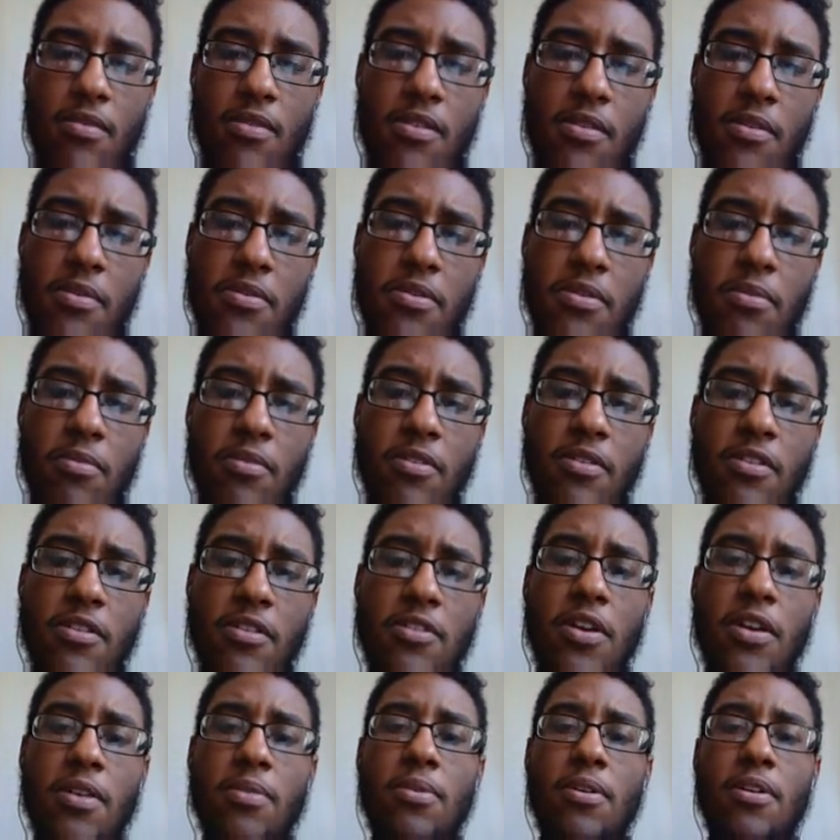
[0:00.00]
So I'm going to
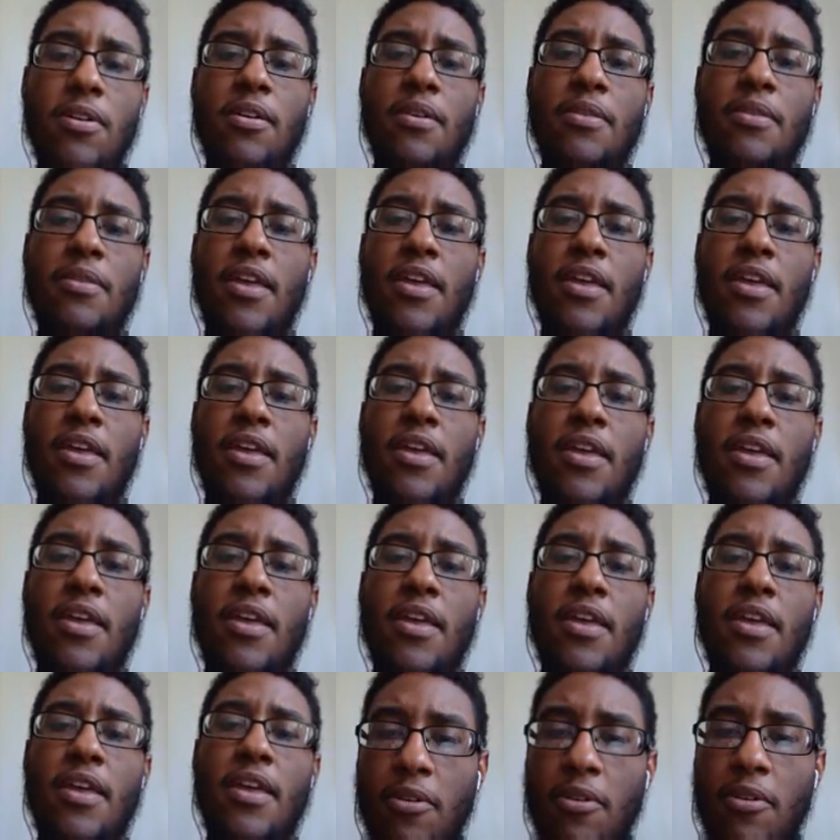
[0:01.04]
try to work on that,
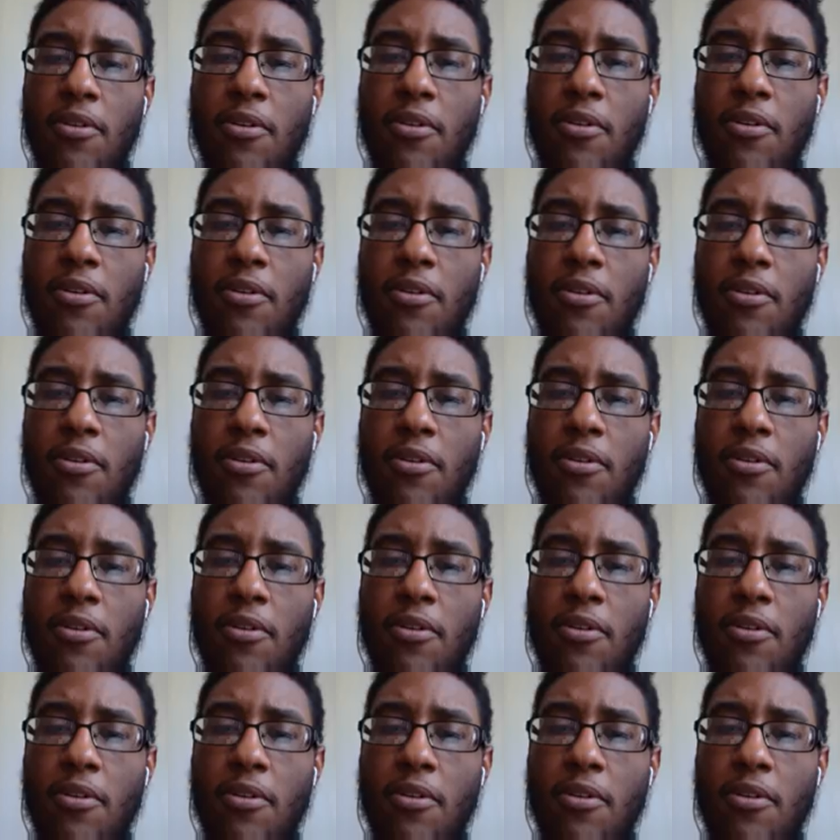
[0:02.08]
but most of the fans
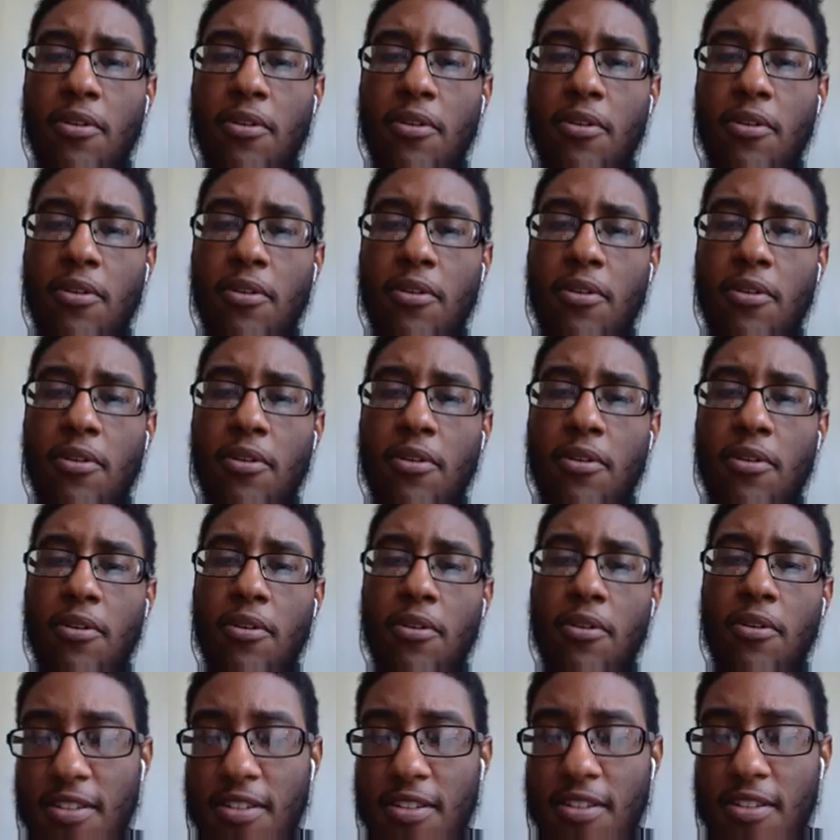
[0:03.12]
just said
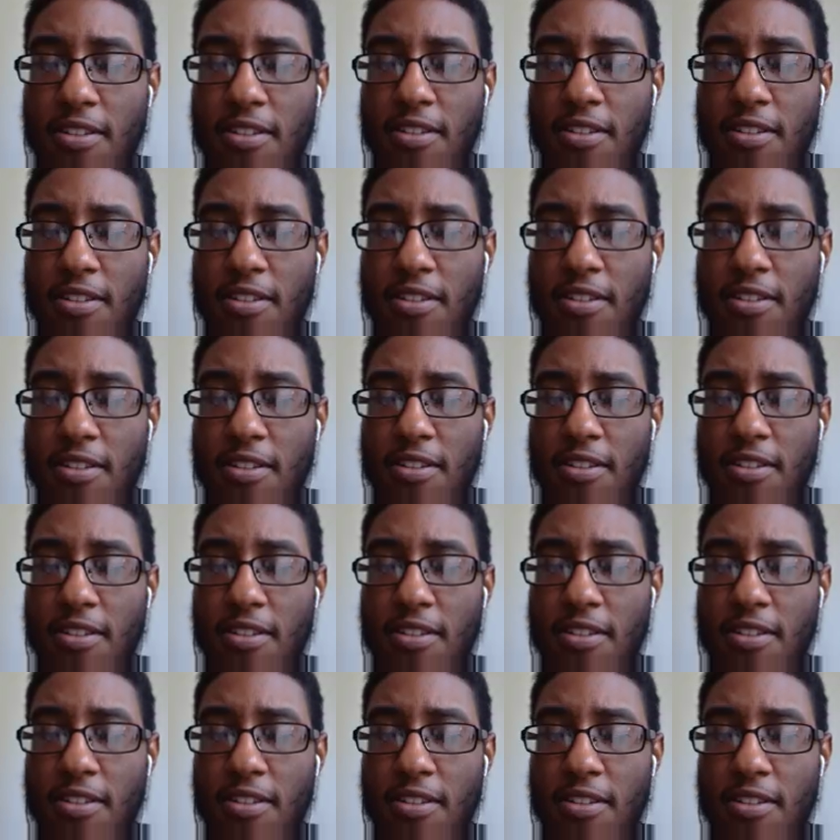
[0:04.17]
practically the same thing about
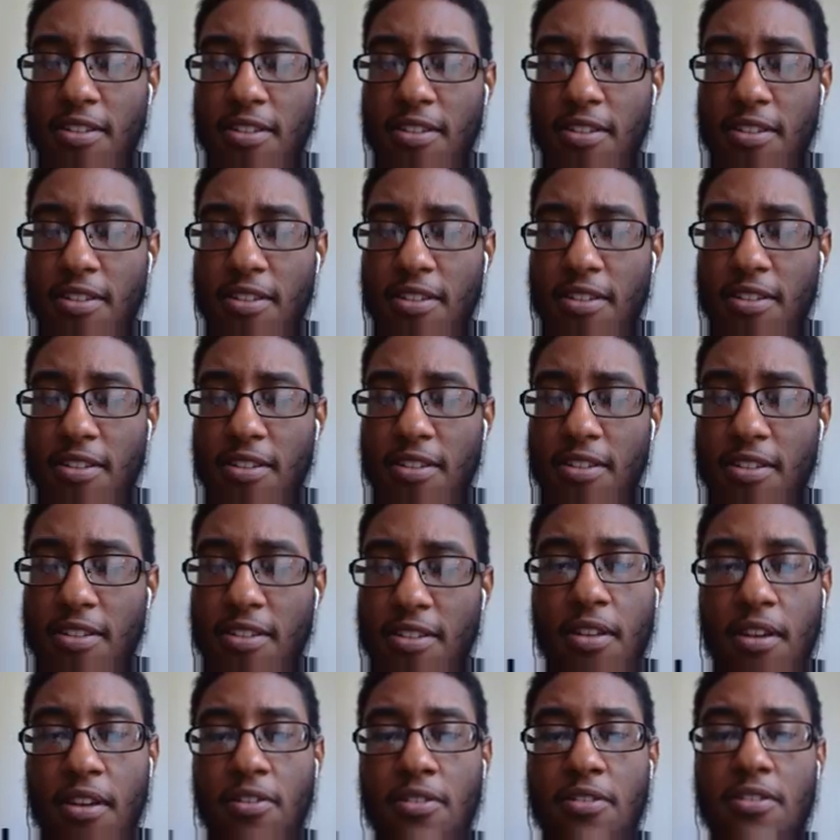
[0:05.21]
it, wanting to look
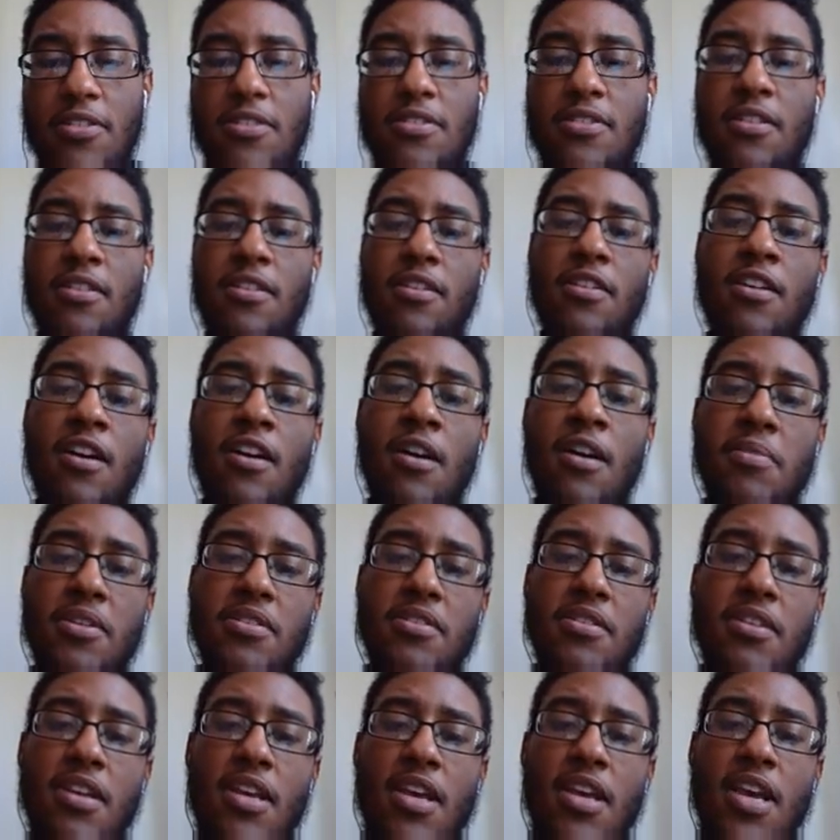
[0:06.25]
like Archie Sonic
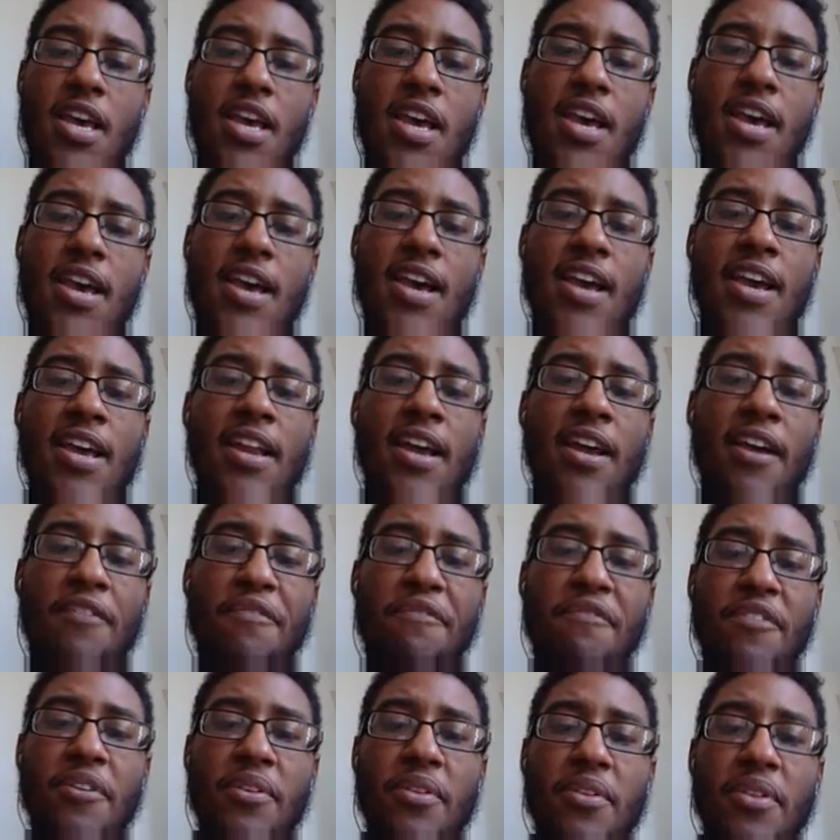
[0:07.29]
comics. And I
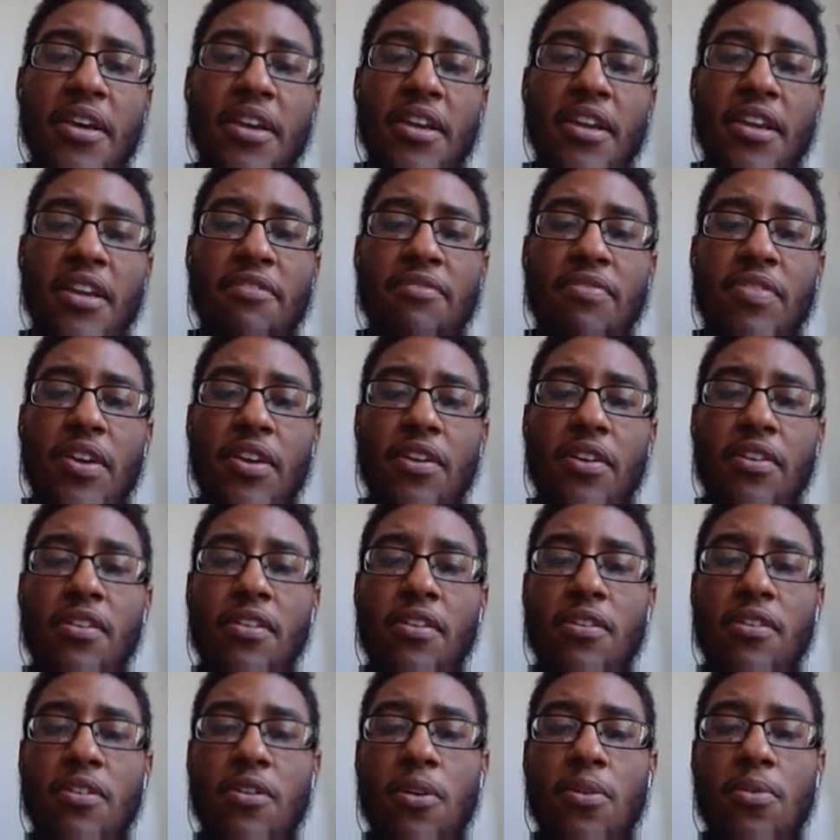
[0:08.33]
feel like if they're going
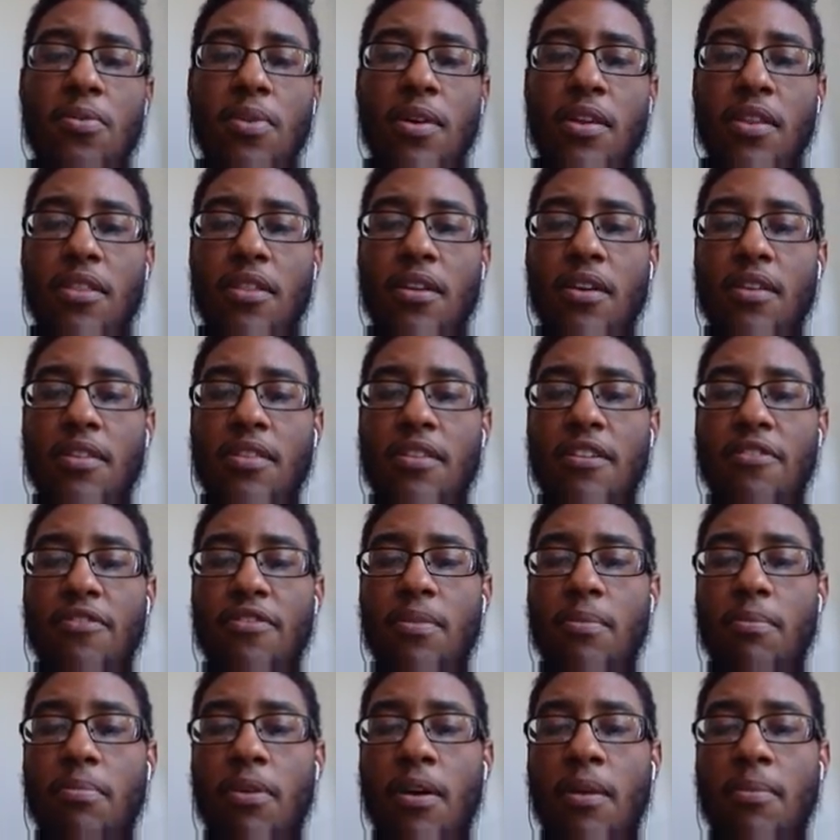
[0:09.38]
to go with a
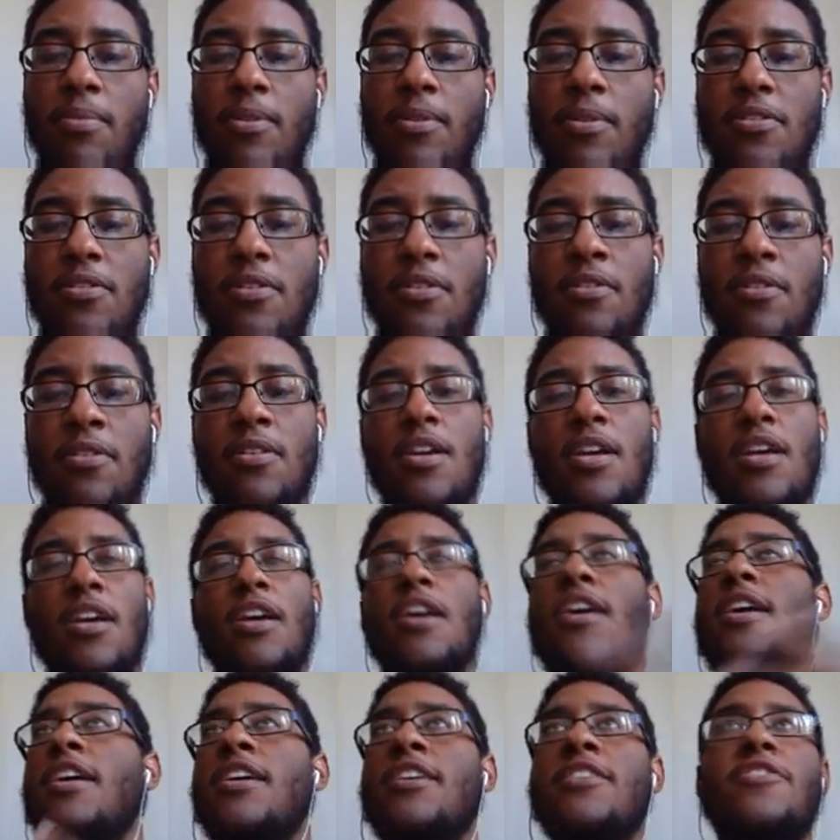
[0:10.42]
different publisher,
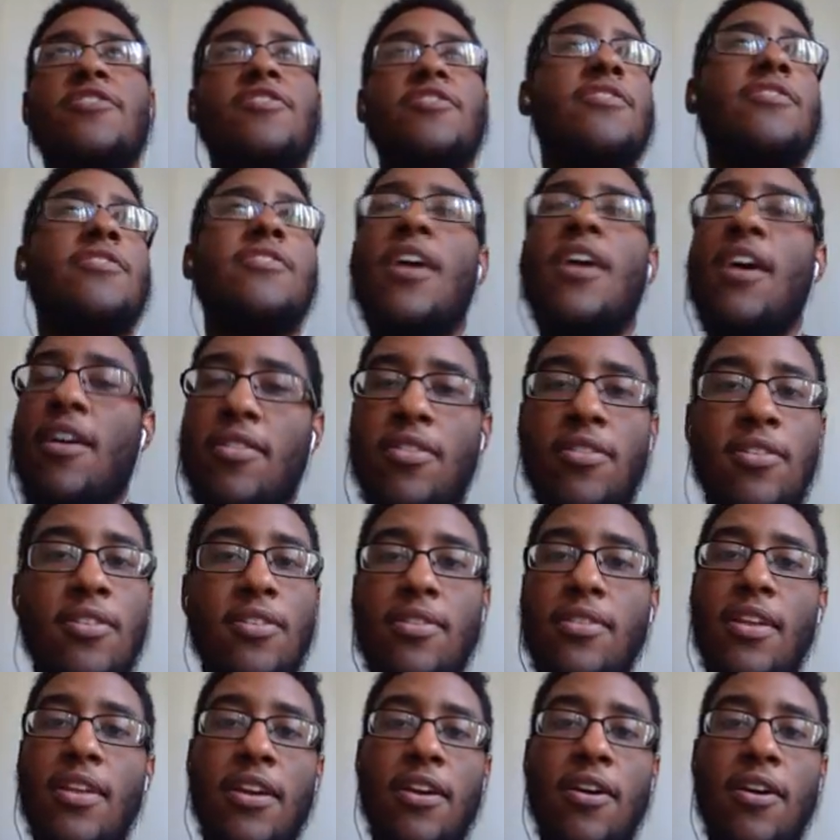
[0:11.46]
it should not look like